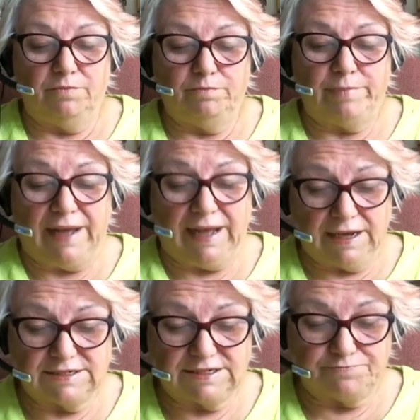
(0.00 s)

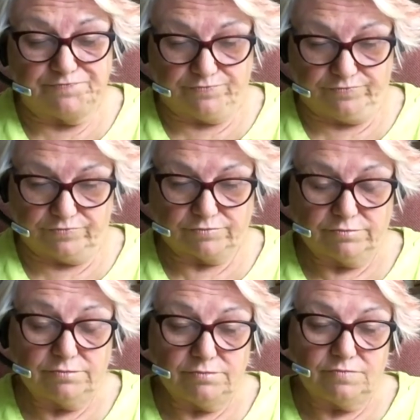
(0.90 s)
backs,
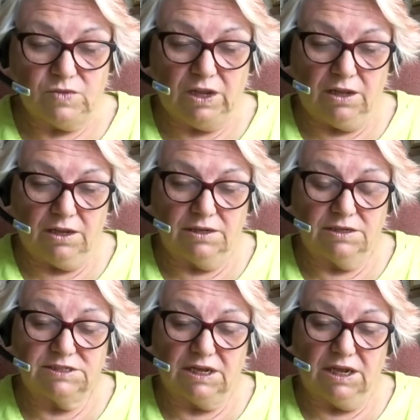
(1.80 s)

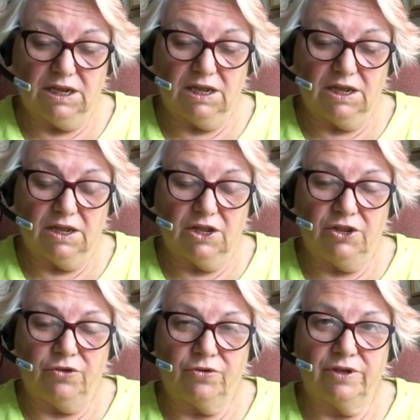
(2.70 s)
and
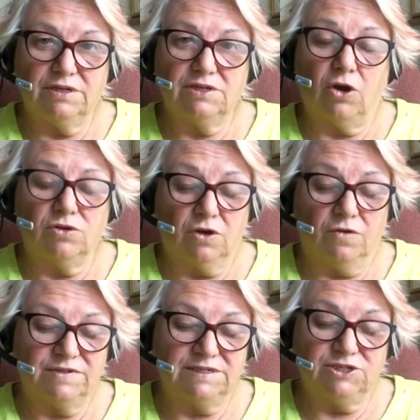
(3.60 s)
you can
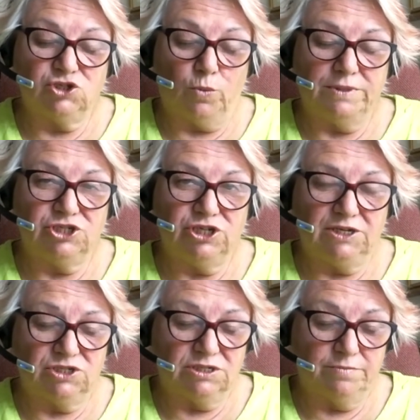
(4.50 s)
obviously chop and
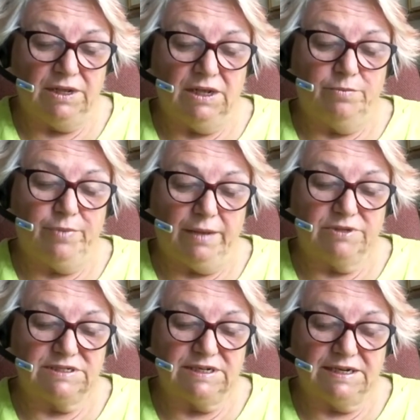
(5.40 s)
change them.
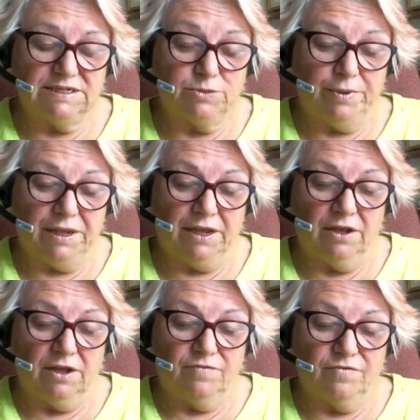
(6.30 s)
Payments need to be
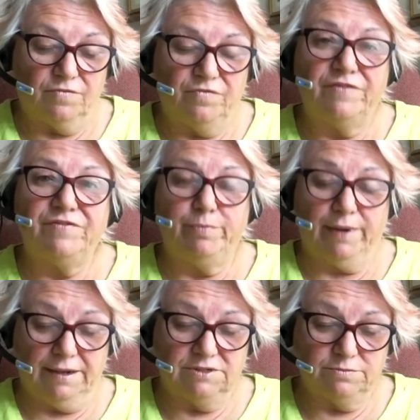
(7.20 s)
from
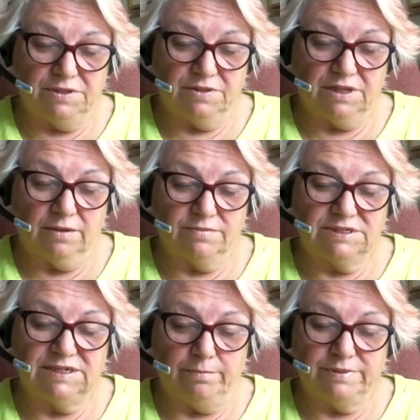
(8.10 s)
£50 a month up to
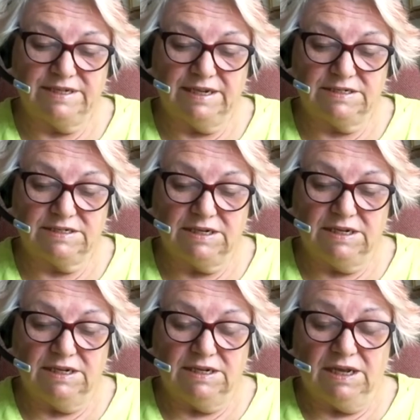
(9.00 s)
10%,
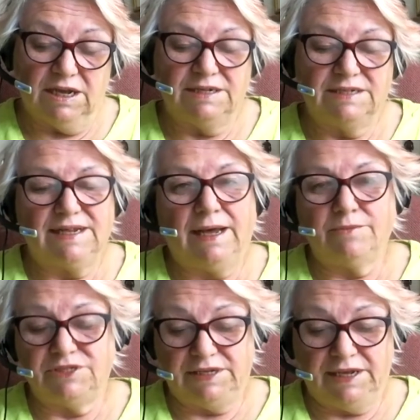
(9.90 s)
and is
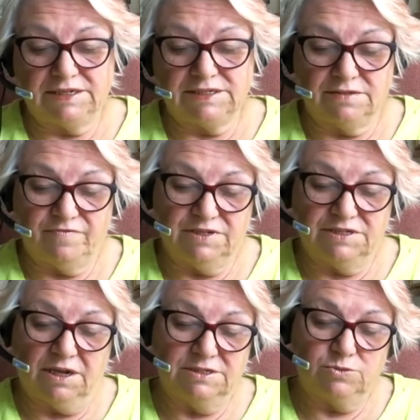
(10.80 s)
absolutely excellent for the
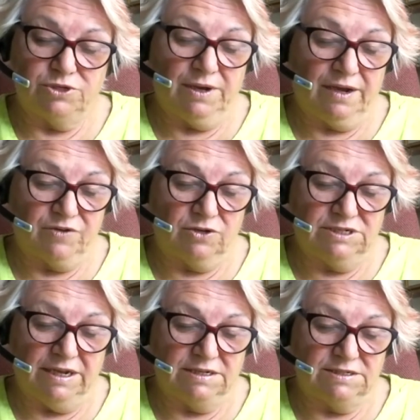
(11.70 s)
times when you have no
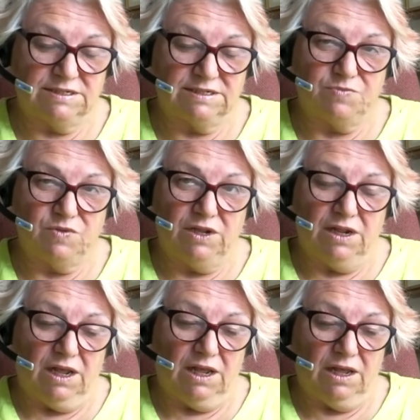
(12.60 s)
tenants.
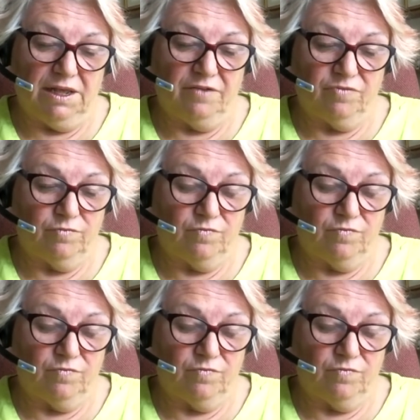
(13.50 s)
Even